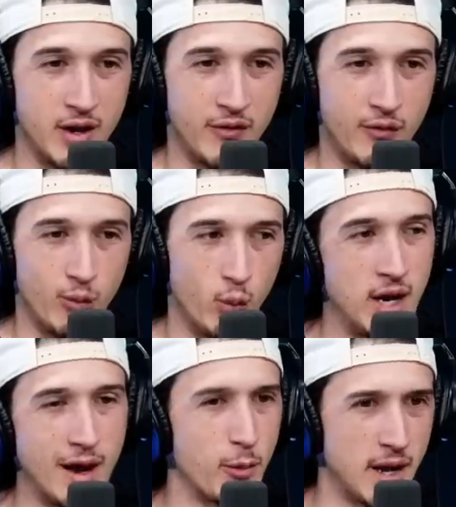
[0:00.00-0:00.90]
if
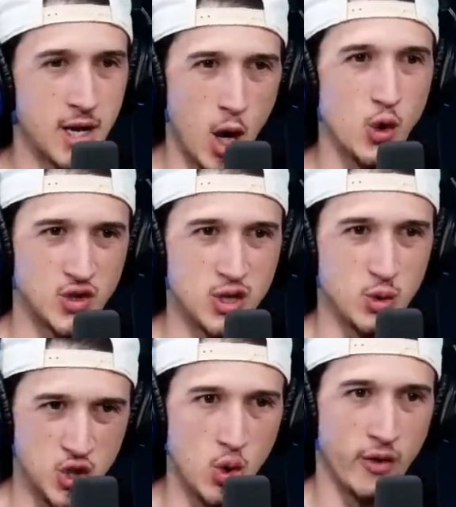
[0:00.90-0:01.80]
everybody knows this
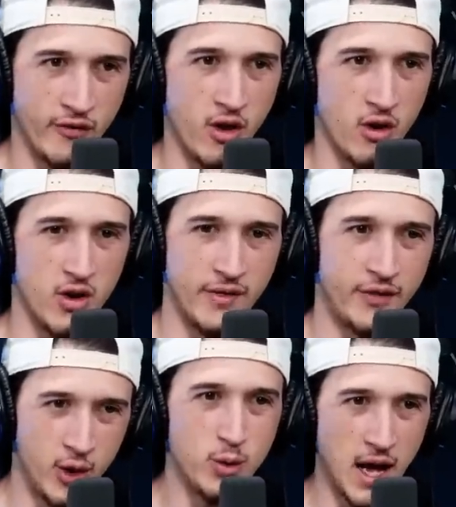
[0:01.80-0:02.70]
was your fault, if
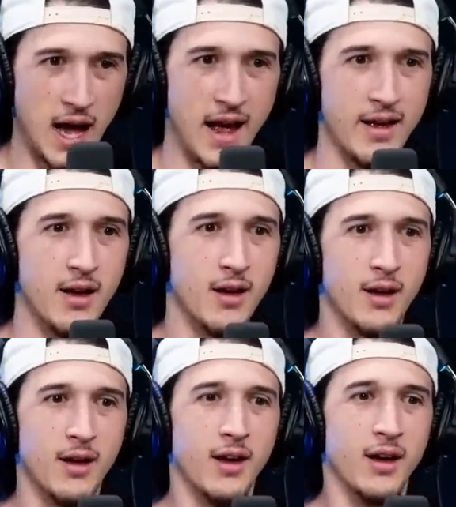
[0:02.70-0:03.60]
you die,
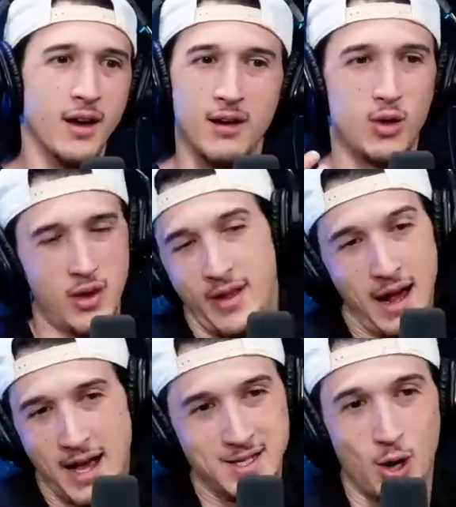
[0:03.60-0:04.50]

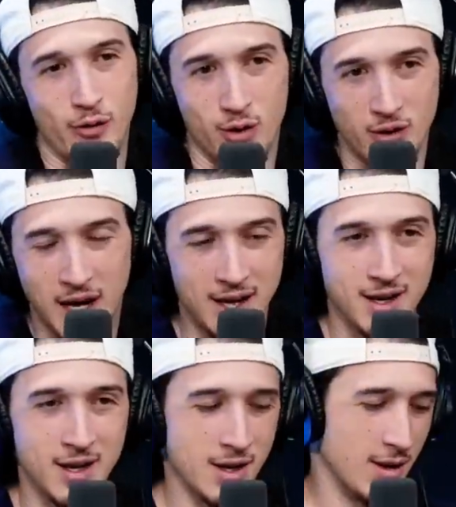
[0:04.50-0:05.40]
it's over. Like,
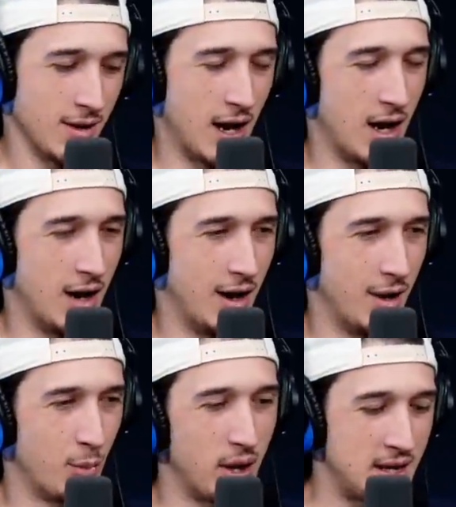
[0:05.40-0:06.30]

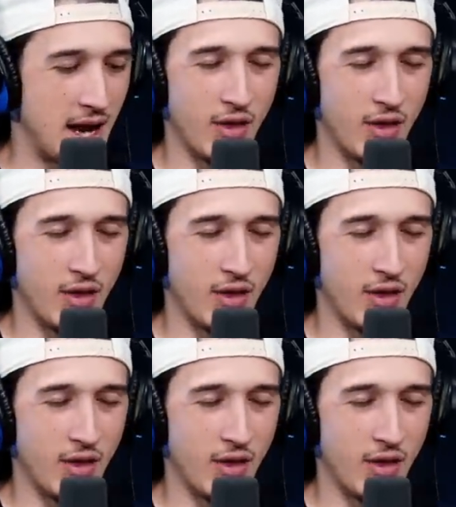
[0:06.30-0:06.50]
do